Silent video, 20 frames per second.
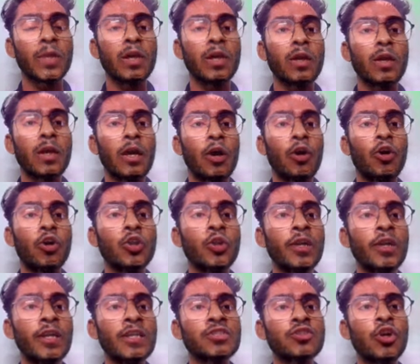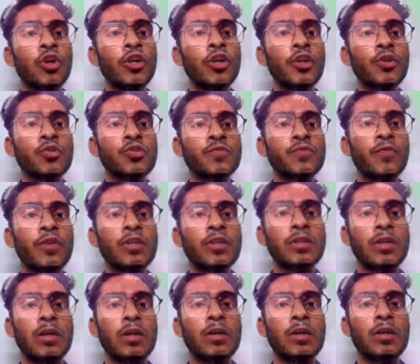Although it is not used for
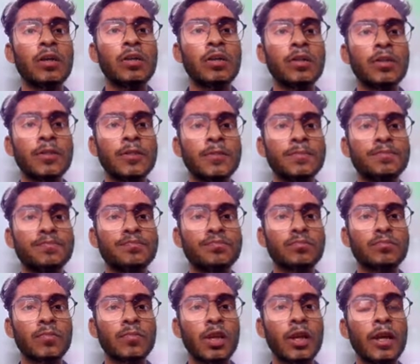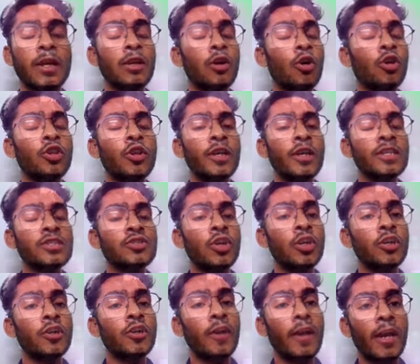uh, it, although it is
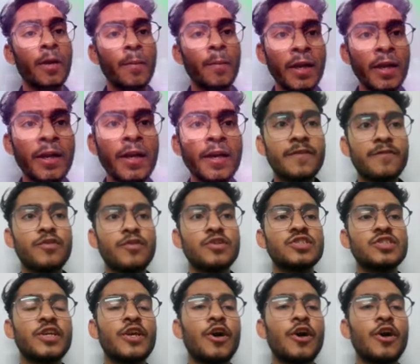not recommended for security